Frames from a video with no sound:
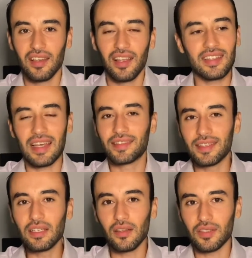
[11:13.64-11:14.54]
it's
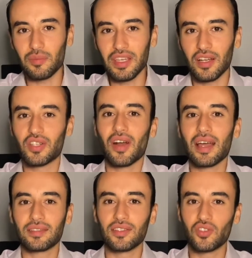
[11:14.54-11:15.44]
ideal to be
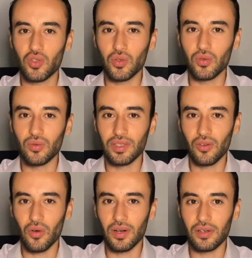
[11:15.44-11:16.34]
attracted to
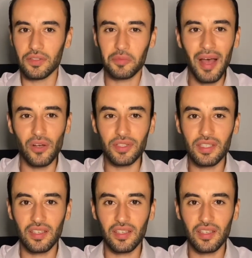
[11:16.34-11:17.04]
your spouse.